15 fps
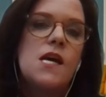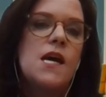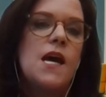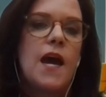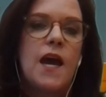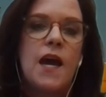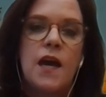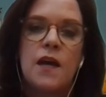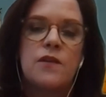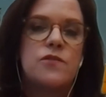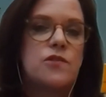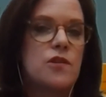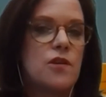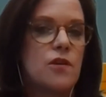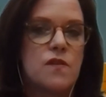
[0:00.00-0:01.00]
and
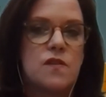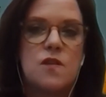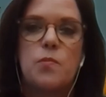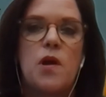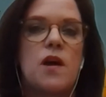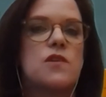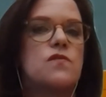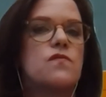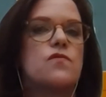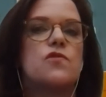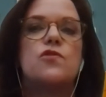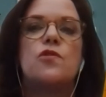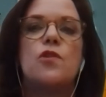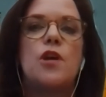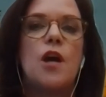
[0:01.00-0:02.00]
the supplies for
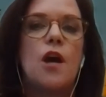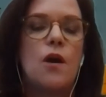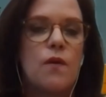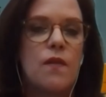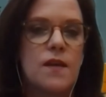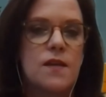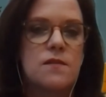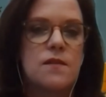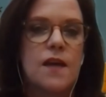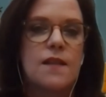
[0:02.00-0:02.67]
studio and things like